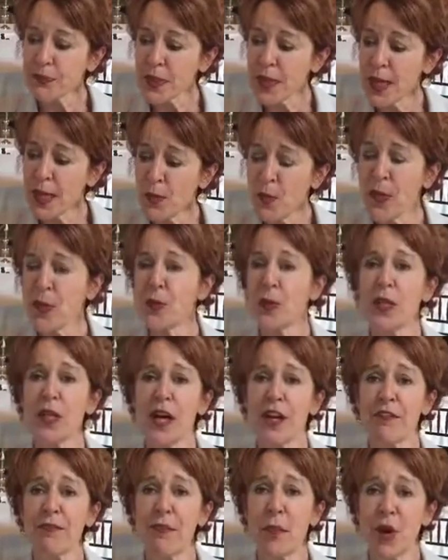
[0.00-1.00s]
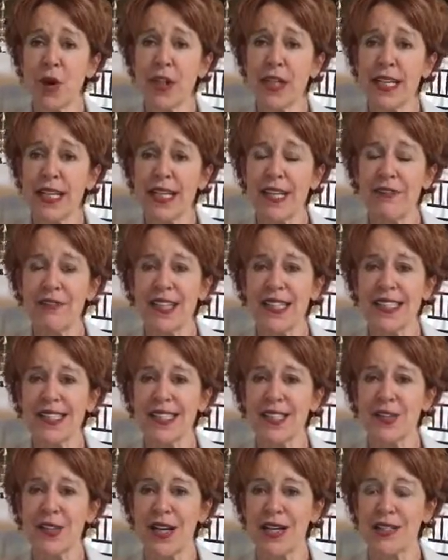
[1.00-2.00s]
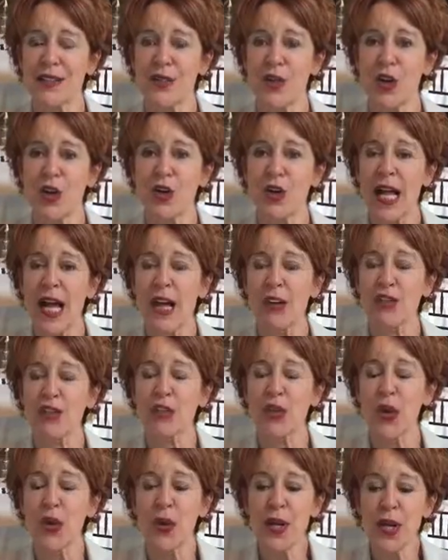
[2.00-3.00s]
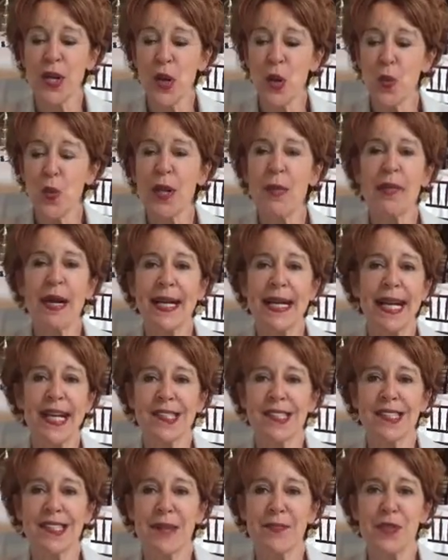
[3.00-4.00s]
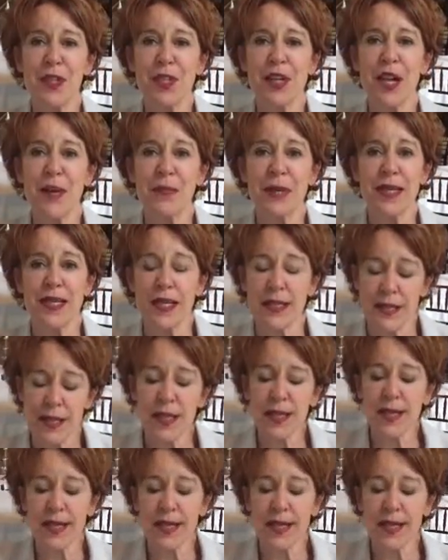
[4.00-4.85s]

uh, we do a lot of marketing events at, at Carl House, so we might ask them to come in, and,